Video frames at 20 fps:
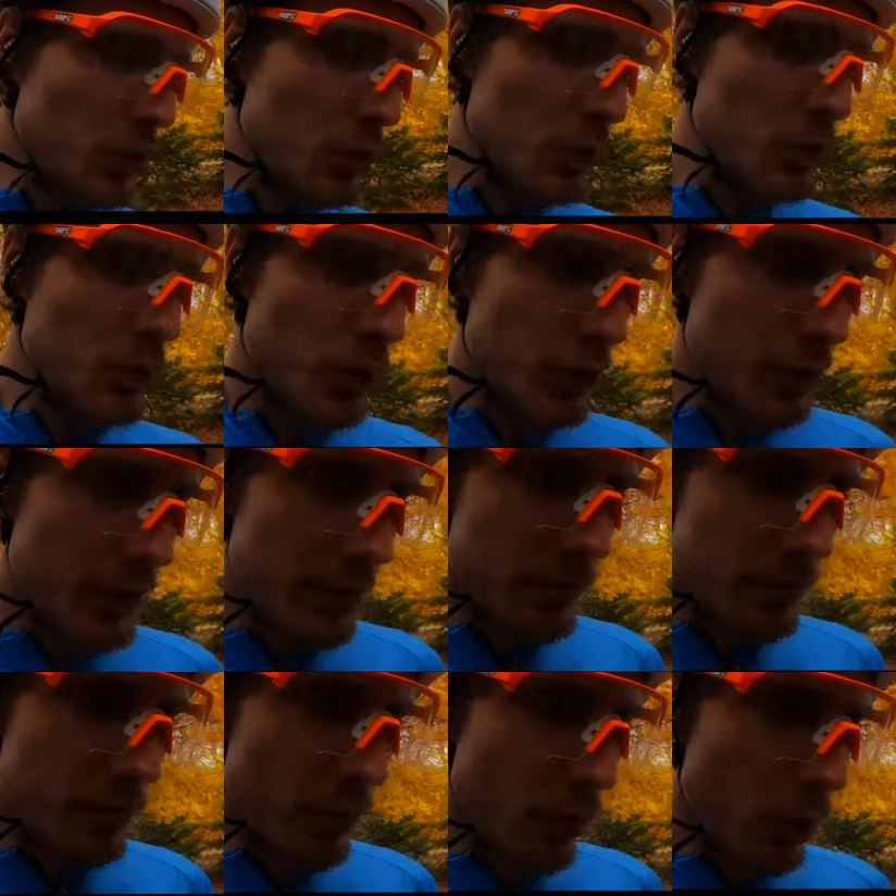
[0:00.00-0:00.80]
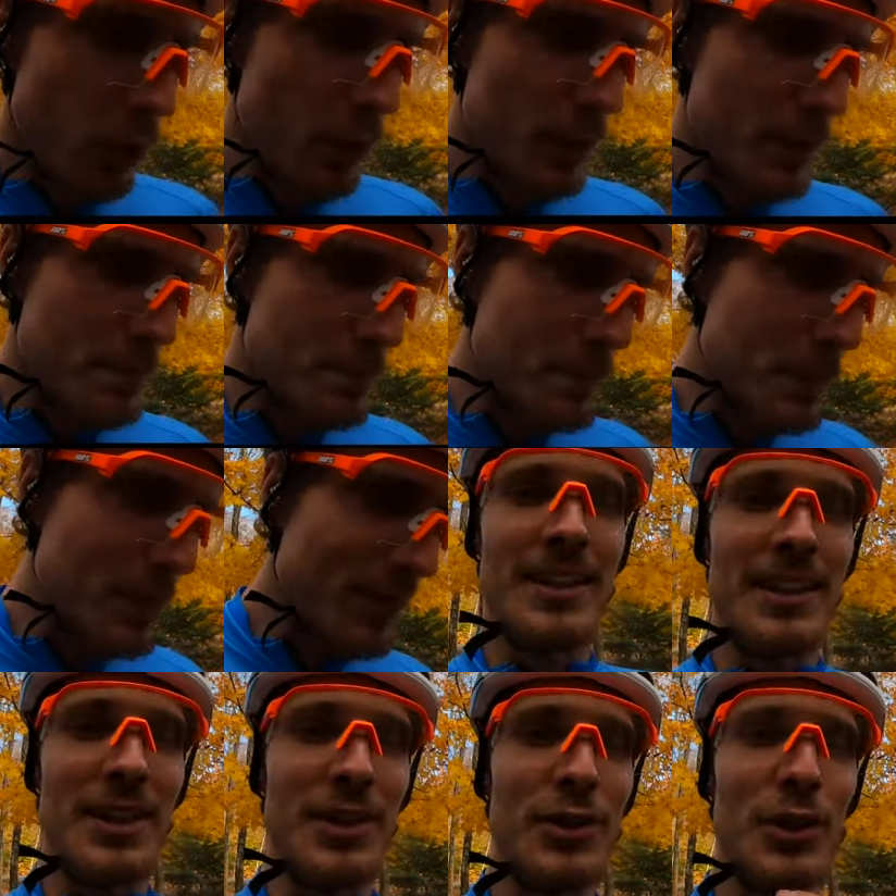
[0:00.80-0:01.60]
34.
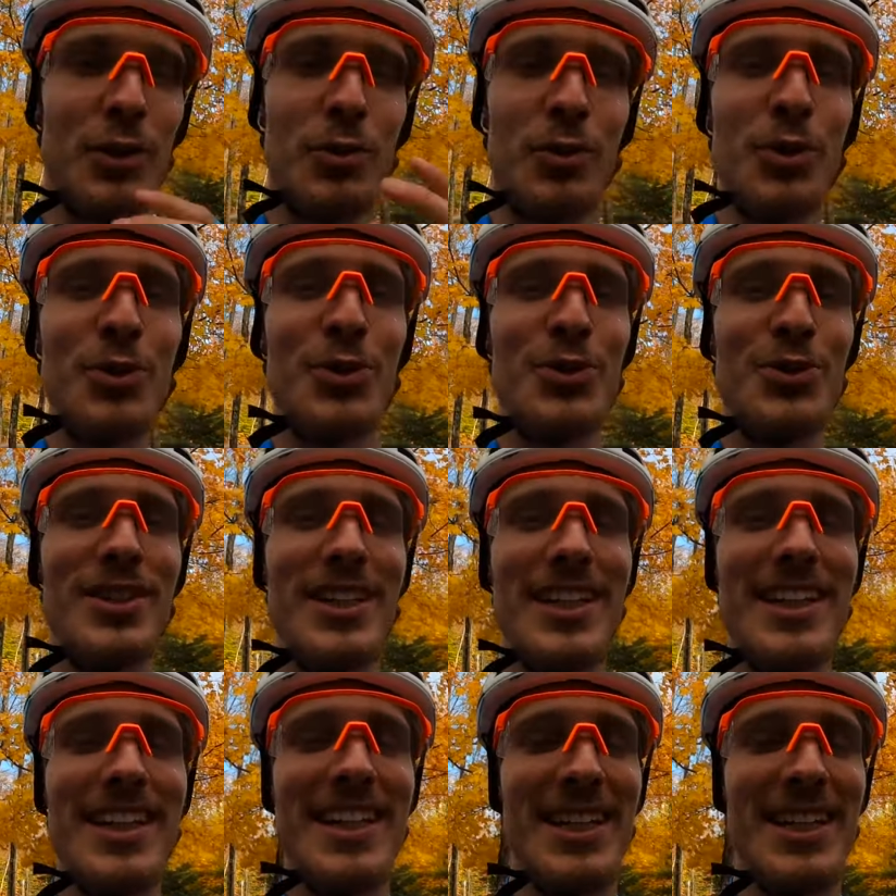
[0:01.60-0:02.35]
The route today